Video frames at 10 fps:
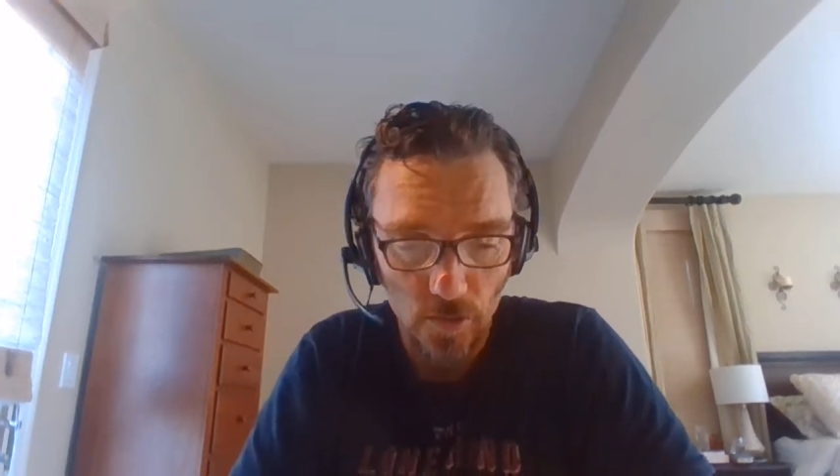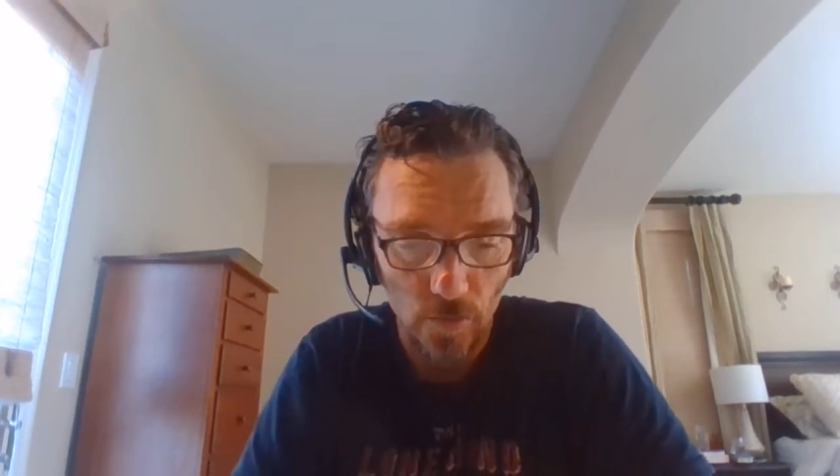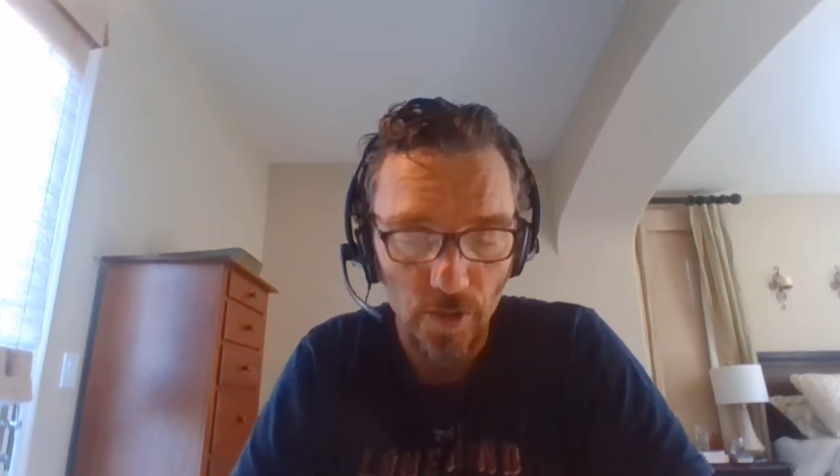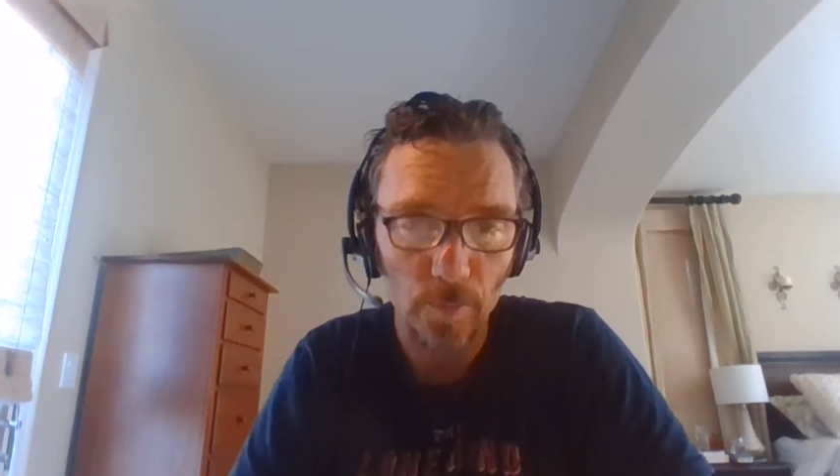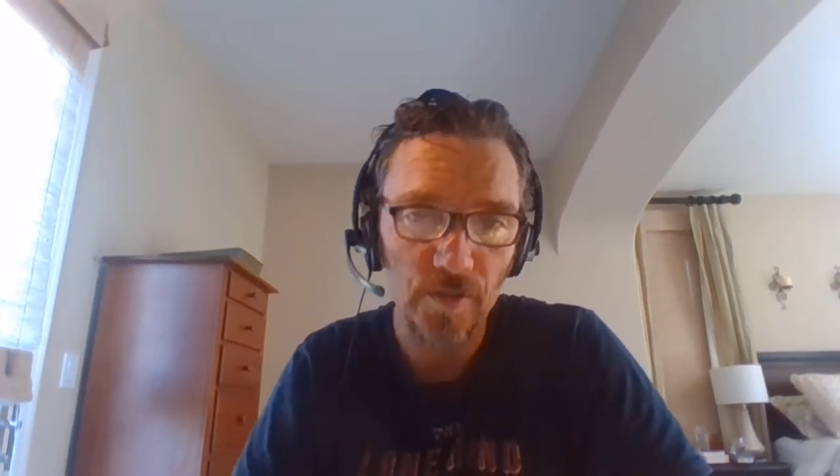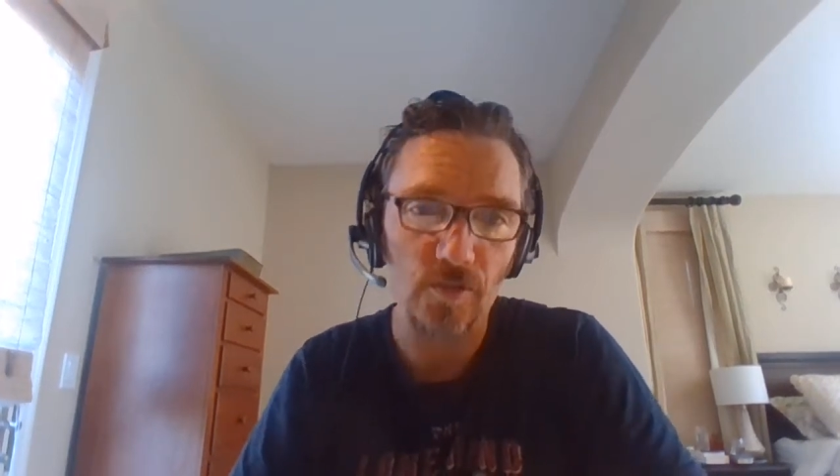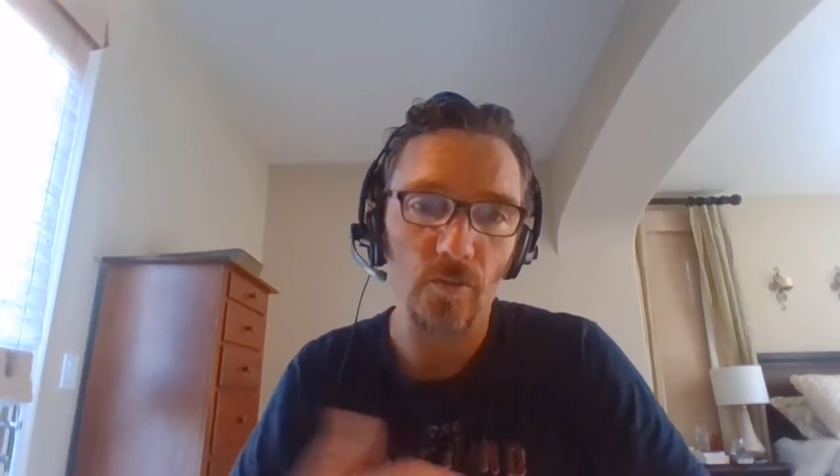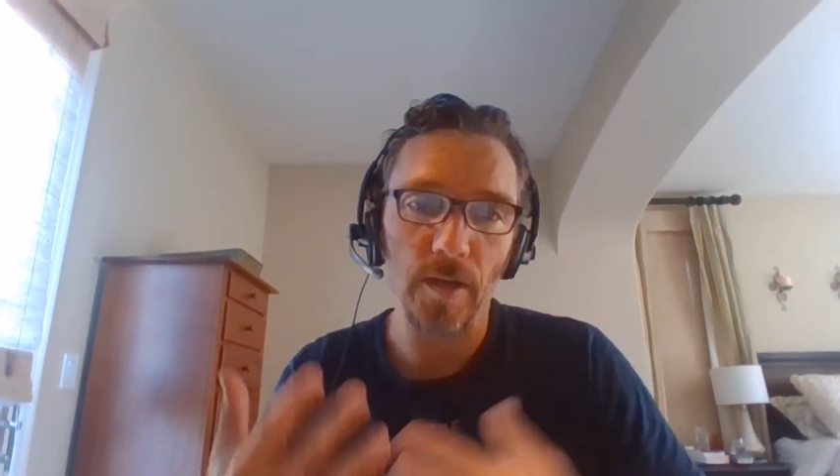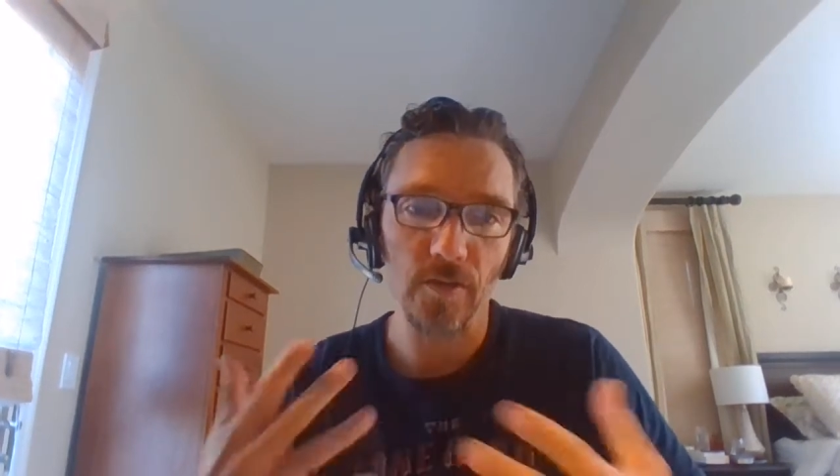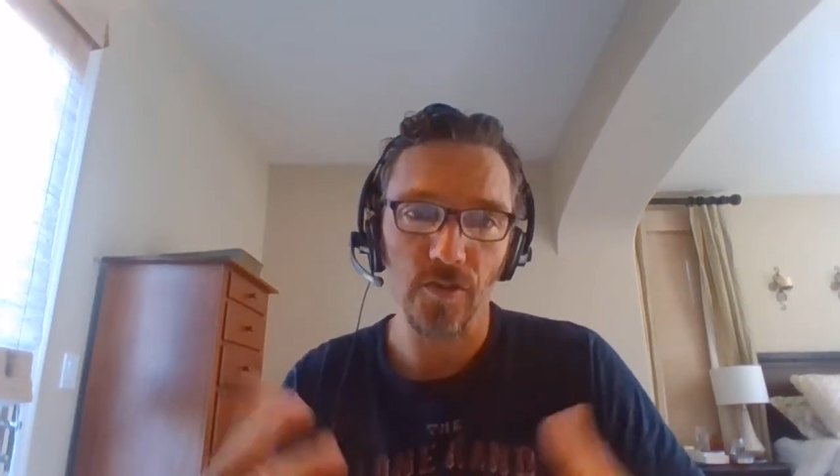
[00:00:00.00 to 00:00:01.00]
or help us do
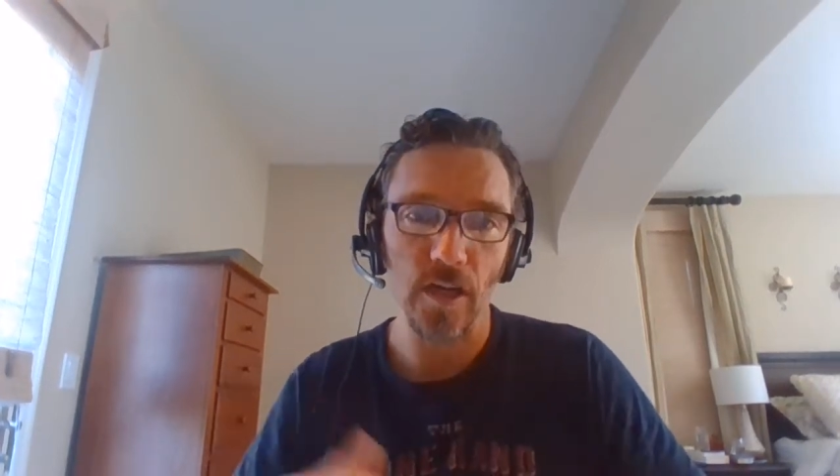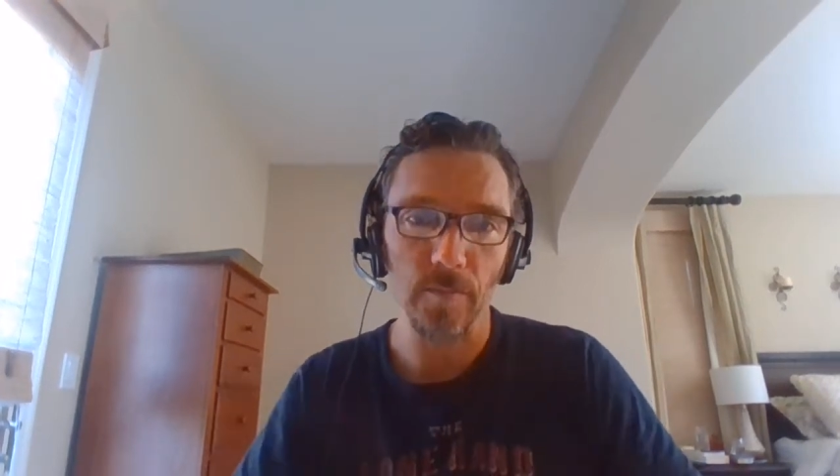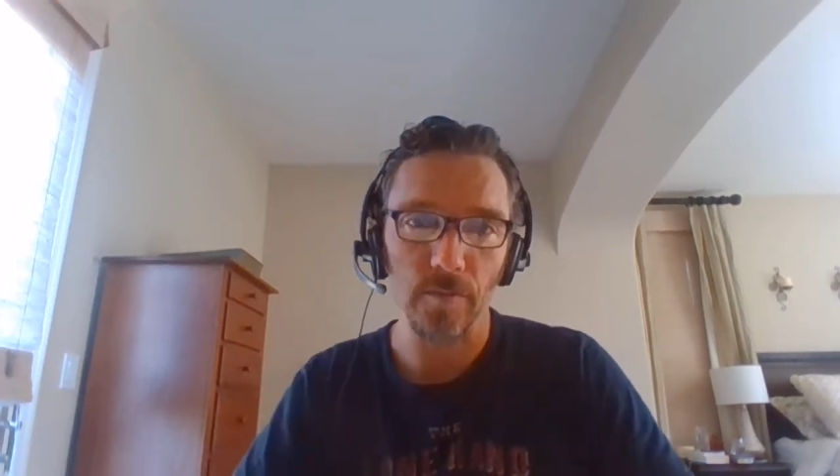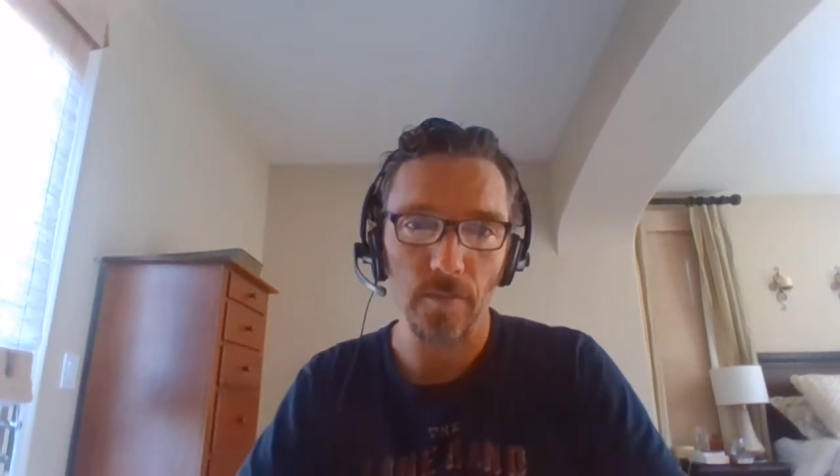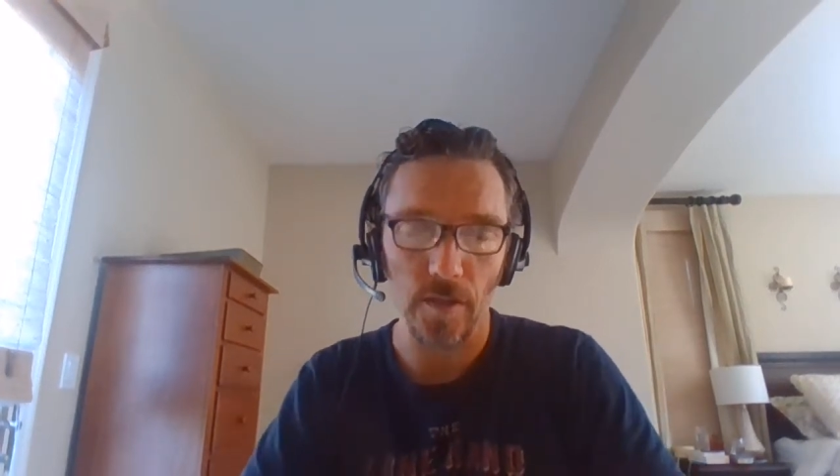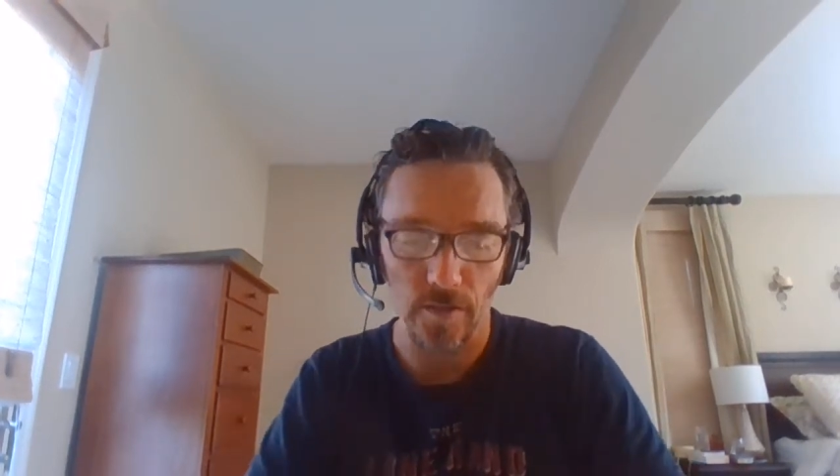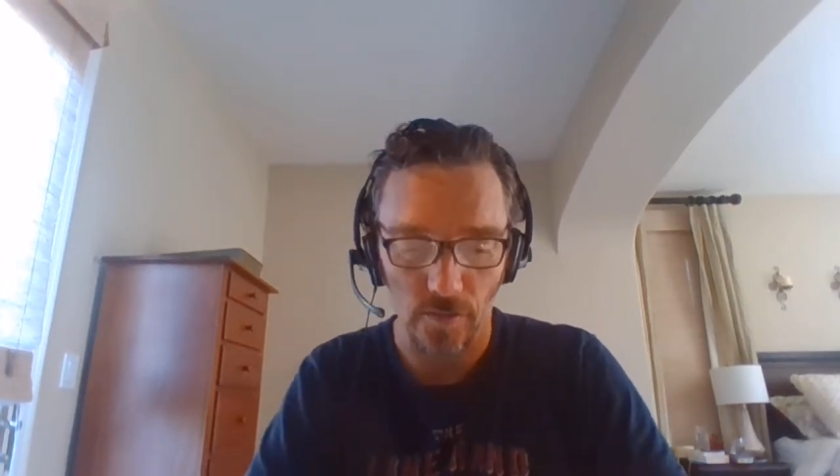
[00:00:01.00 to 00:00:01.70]
a better job at